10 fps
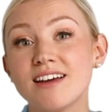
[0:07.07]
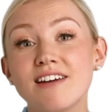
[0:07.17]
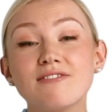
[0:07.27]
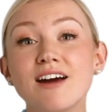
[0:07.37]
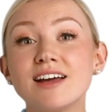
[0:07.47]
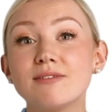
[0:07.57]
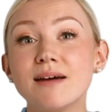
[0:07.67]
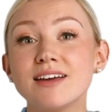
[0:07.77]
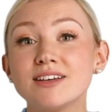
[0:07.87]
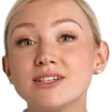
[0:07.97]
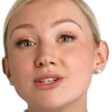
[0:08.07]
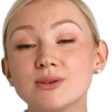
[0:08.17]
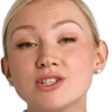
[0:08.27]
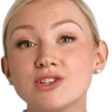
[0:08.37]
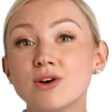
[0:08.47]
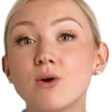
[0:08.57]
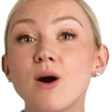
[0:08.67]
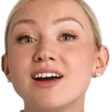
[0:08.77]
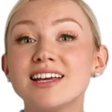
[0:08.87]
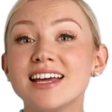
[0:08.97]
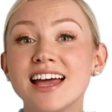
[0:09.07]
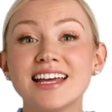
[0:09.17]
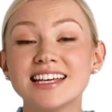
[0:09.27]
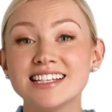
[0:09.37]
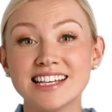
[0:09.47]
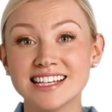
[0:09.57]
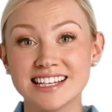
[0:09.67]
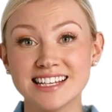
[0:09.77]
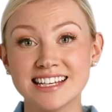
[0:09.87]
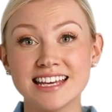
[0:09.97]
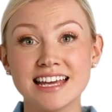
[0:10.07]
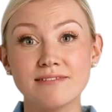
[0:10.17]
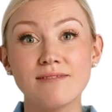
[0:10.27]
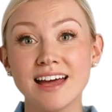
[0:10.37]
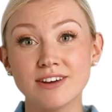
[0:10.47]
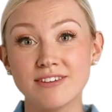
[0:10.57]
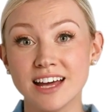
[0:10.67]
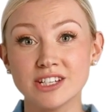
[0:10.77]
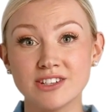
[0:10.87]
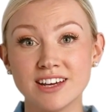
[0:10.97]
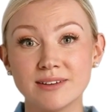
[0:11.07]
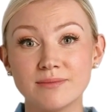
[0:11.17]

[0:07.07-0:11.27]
a vital method to ensure quality and consistency in manufacturing.